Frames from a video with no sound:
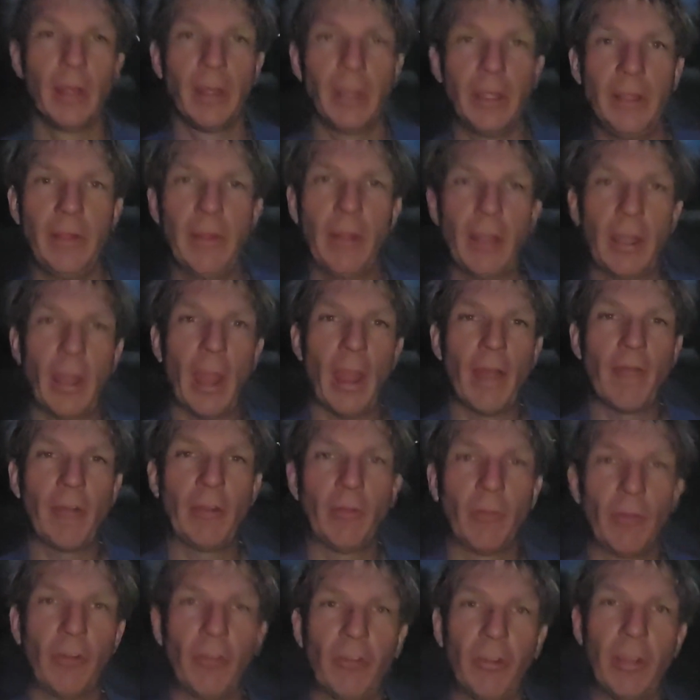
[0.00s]
He then,
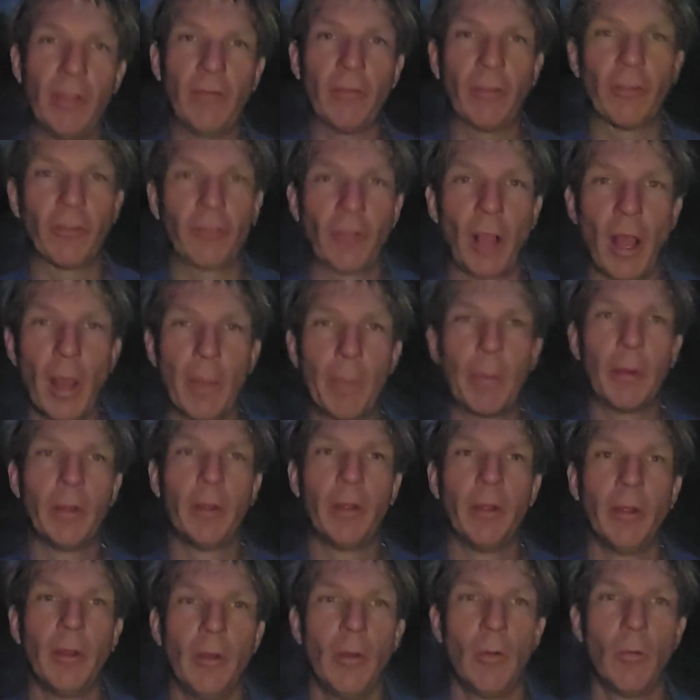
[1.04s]
having received the sop,
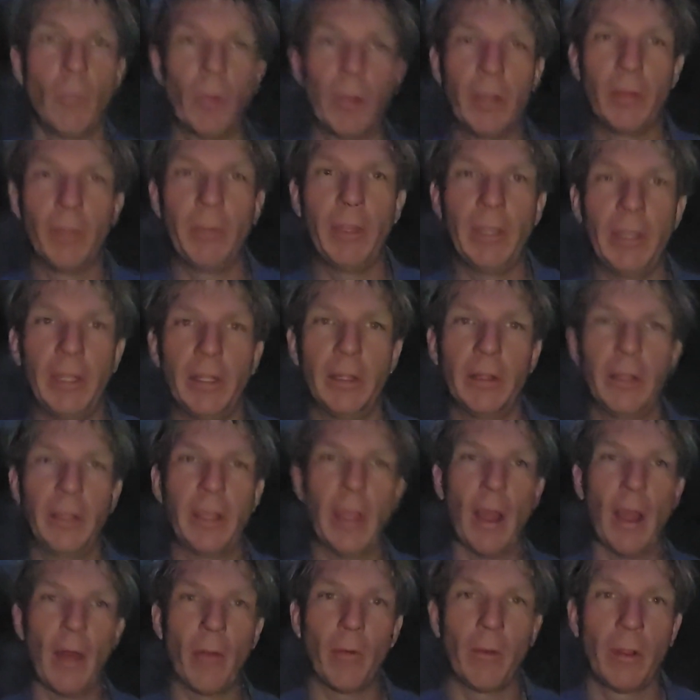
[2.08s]
went immediately
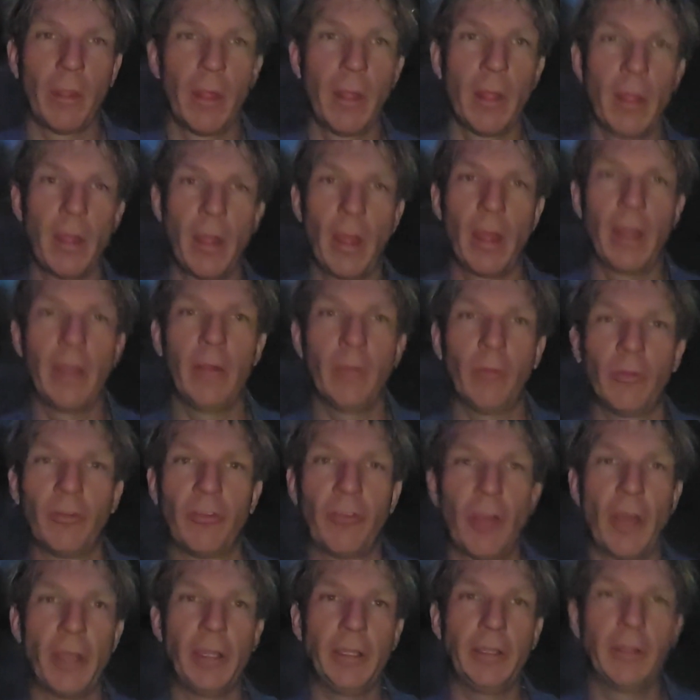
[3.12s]
out, and it was
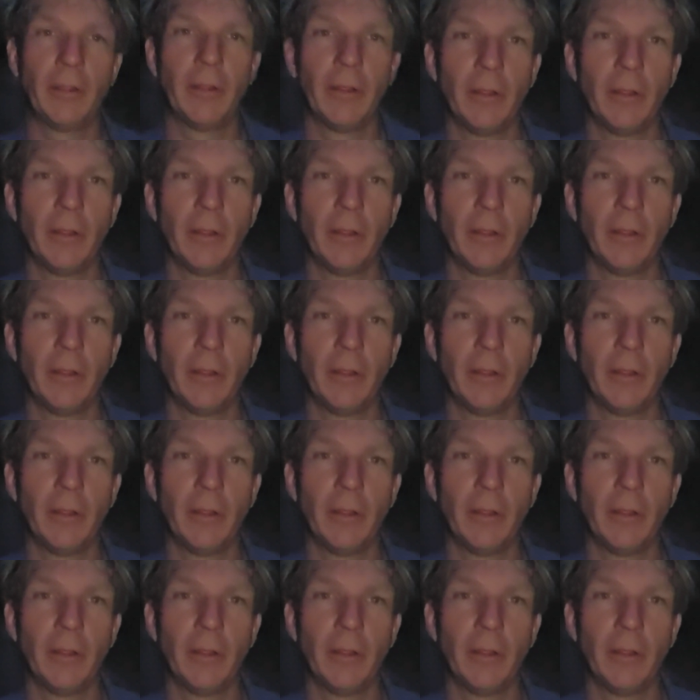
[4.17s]
night.